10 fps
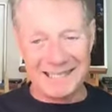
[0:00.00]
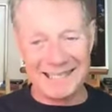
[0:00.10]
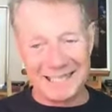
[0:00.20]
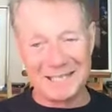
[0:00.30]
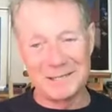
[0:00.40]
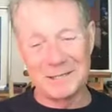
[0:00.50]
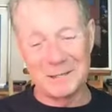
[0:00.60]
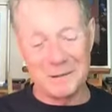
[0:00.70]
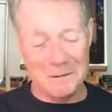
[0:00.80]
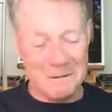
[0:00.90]
And
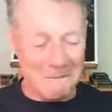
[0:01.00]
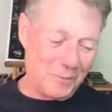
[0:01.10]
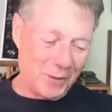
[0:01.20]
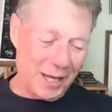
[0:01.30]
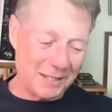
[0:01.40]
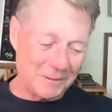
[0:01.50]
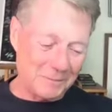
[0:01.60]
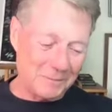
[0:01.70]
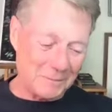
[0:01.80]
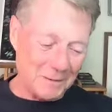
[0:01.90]
so
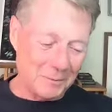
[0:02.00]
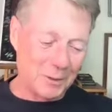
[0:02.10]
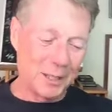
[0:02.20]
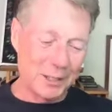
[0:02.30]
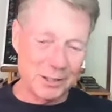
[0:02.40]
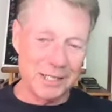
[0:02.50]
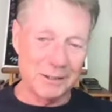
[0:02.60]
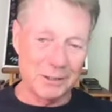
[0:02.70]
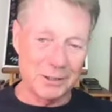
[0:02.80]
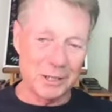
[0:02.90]
that really
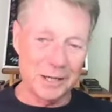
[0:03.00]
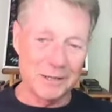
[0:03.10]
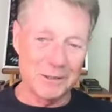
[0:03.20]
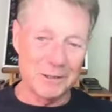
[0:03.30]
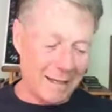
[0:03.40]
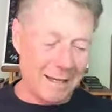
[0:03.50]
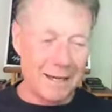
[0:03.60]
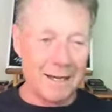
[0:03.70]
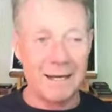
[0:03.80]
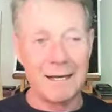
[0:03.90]
set the stage.
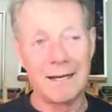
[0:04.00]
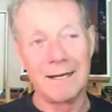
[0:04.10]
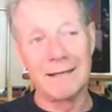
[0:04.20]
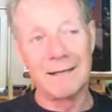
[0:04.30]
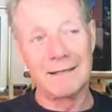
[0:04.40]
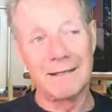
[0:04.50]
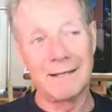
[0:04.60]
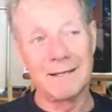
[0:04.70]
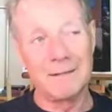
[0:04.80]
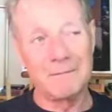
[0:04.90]
I
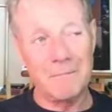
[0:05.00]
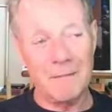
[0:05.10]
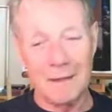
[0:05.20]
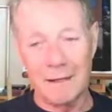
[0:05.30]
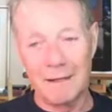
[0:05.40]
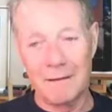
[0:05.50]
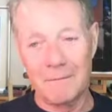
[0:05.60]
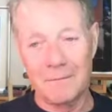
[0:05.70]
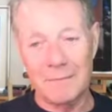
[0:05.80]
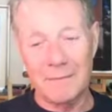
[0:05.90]
think that
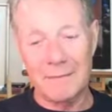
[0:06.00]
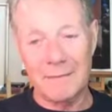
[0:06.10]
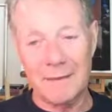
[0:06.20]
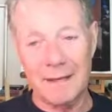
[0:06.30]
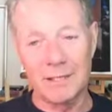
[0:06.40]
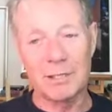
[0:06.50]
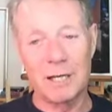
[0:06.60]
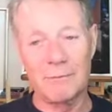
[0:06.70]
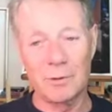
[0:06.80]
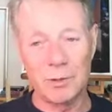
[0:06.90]
as
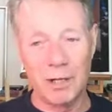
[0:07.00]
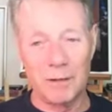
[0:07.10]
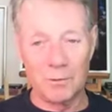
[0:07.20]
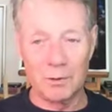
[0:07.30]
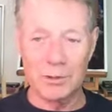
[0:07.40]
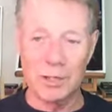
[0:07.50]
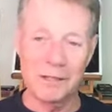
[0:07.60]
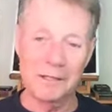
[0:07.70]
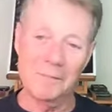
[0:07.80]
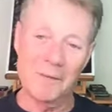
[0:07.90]
time goes on, we'll
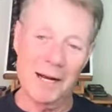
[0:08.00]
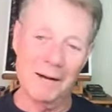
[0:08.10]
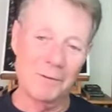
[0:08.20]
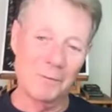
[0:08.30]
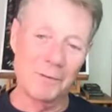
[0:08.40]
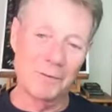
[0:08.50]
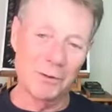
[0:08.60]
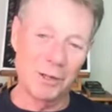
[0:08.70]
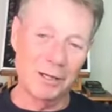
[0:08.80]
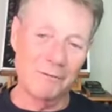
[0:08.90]
see how
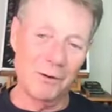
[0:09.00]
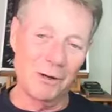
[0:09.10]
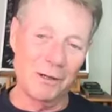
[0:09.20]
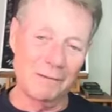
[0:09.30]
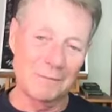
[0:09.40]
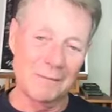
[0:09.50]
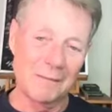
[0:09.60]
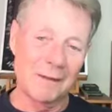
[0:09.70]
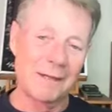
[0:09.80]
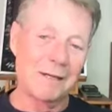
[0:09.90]
everything evolved.
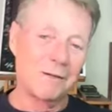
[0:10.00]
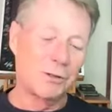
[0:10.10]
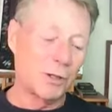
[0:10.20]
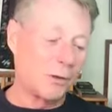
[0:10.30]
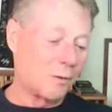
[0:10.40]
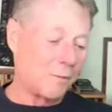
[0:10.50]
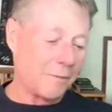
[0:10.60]
So